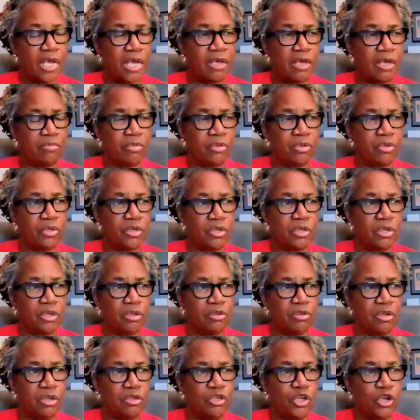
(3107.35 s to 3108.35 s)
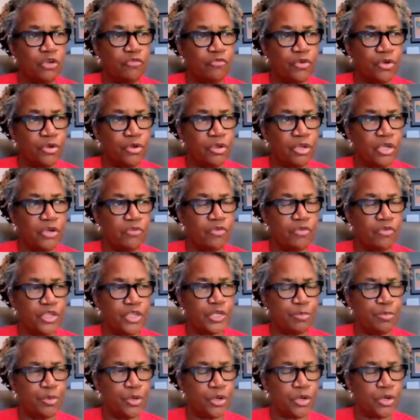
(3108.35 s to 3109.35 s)
Um, look for look for
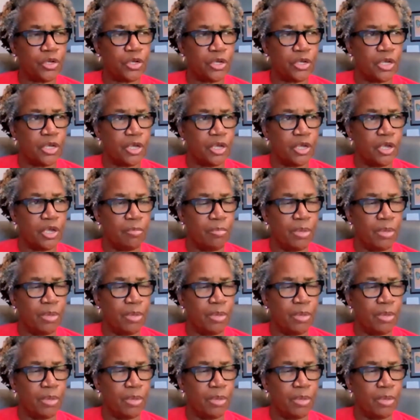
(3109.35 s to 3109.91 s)
this book uh,